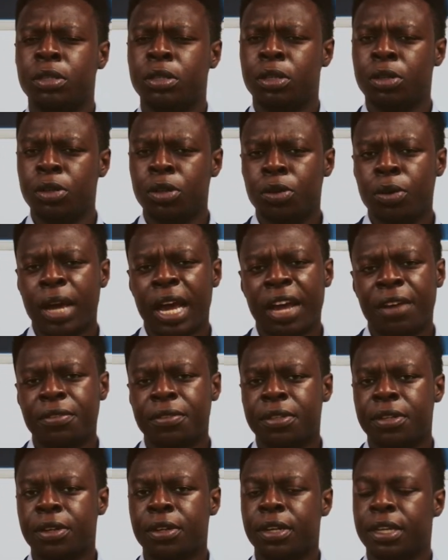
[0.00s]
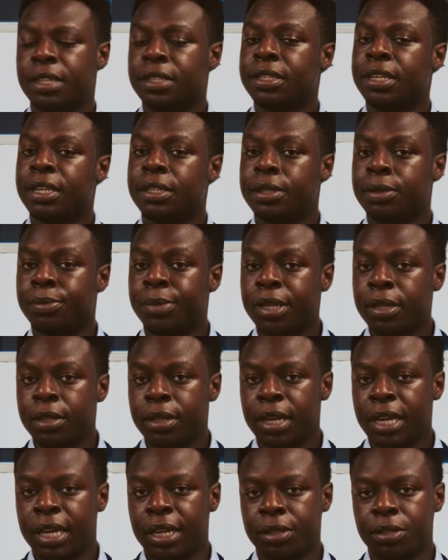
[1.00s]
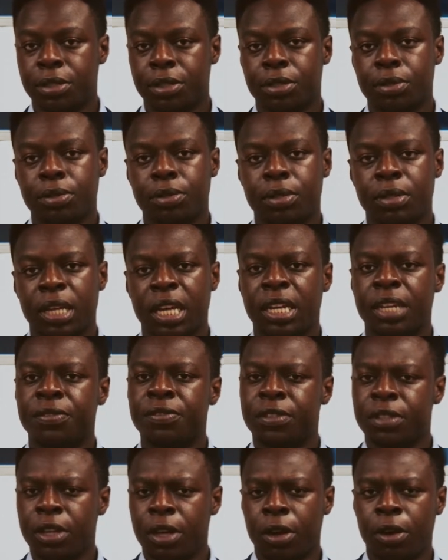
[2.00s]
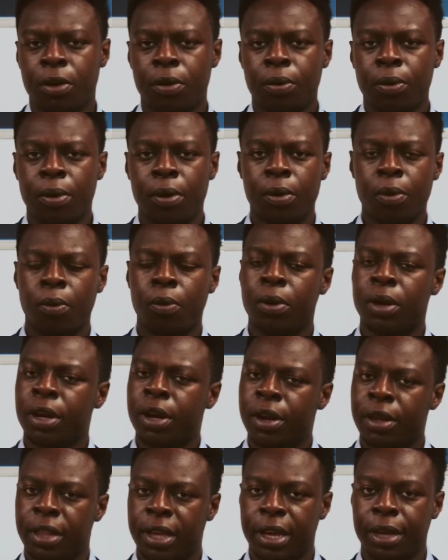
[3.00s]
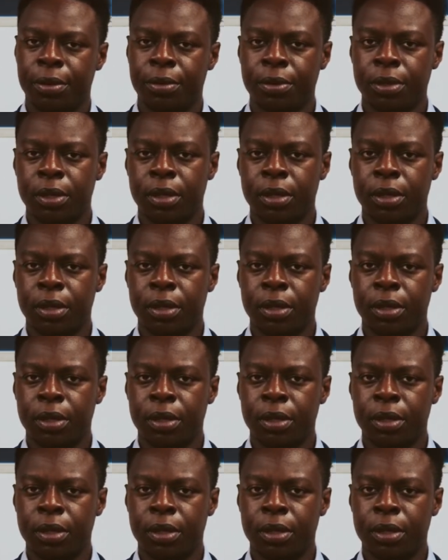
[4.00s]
Do you have certain accessibility issues? And if so, what are they?